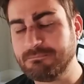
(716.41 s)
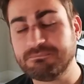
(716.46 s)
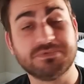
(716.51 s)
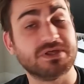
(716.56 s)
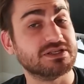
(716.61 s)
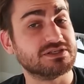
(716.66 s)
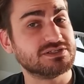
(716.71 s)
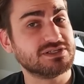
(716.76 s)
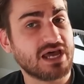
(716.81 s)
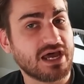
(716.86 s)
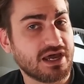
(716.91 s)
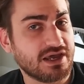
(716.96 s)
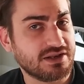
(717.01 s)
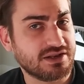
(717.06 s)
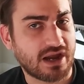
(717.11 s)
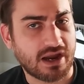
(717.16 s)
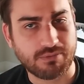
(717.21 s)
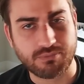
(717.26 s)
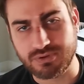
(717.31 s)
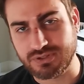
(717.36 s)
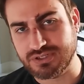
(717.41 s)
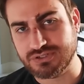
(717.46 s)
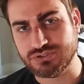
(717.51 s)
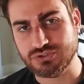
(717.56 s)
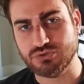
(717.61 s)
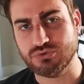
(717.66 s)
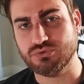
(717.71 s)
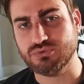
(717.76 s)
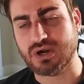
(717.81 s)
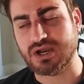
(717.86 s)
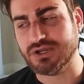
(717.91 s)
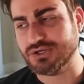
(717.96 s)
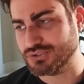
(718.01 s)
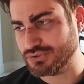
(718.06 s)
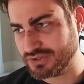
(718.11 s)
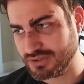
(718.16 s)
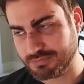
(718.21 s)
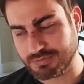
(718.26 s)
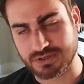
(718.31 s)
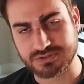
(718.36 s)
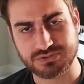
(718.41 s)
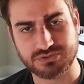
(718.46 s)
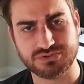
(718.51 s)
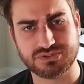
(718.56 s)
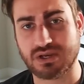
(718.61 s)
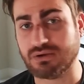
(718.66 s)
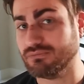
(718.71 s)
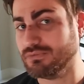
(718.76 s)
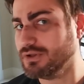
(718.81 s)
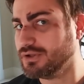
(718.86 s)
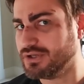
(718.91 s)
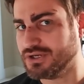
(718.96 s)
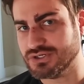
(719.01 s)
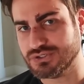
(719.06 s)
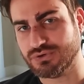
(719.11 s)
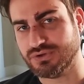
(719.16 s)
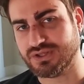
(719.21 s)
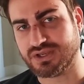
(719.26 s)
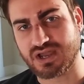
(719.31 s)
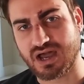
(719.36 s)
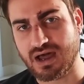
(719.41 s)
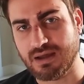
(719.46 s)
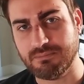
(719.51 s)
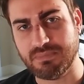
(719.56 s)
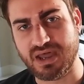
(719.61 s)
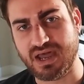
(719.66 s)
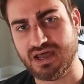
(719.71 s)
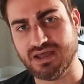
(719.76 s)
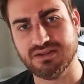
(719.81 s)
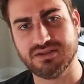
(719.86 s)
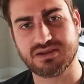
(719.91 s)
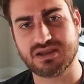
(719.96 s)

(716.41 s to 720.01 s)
That said, I really do, I enjoy the puzzles, I really enjoy the combat.